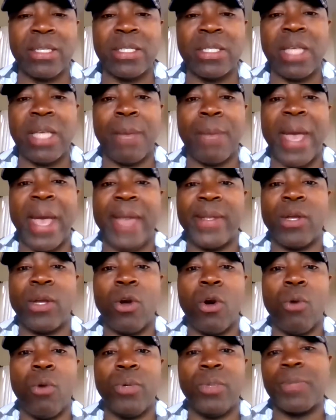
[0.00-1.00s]
to somebody
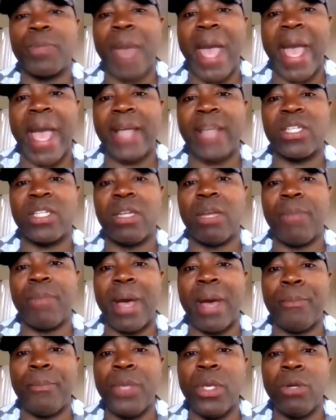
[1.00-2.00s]
who was passionate
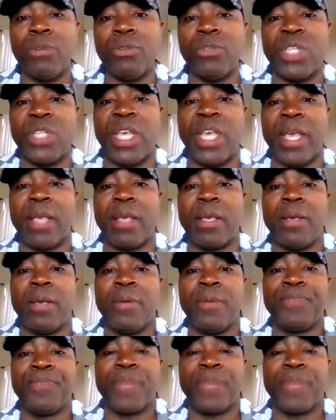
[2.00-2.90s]
about music